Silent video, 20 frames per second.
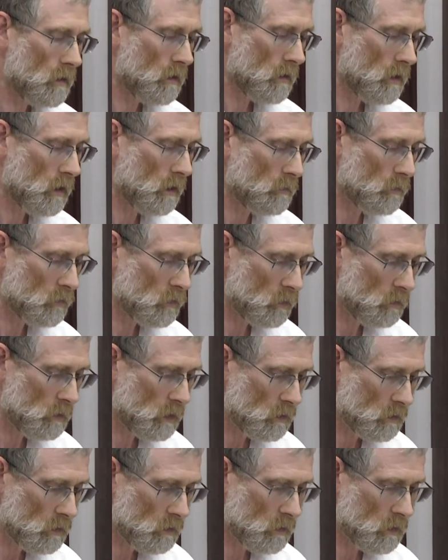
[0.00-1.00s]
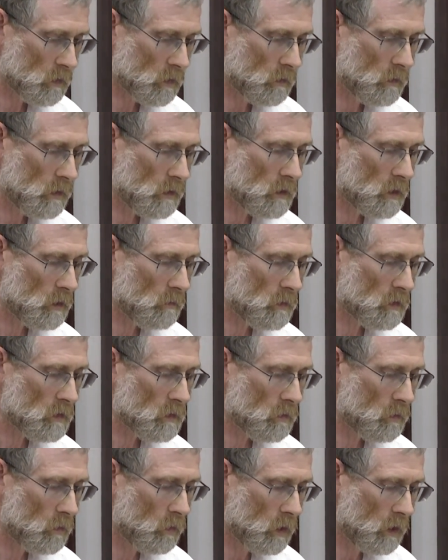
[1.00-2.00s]
some of you may know it already, but
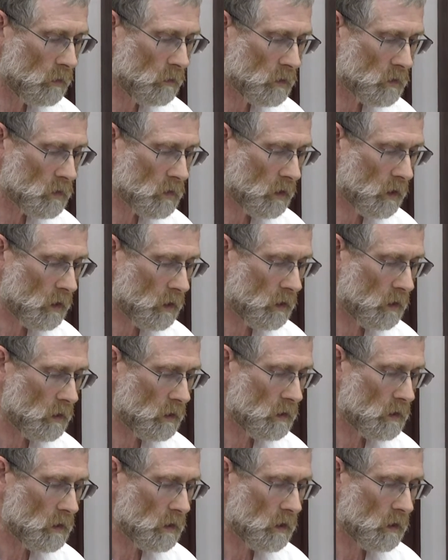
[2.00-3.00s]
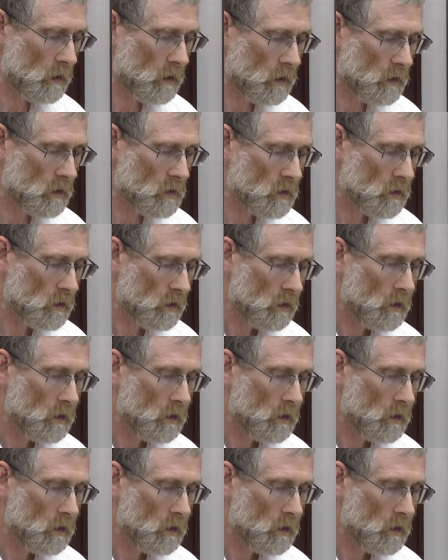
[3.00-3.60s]
all I want to say is that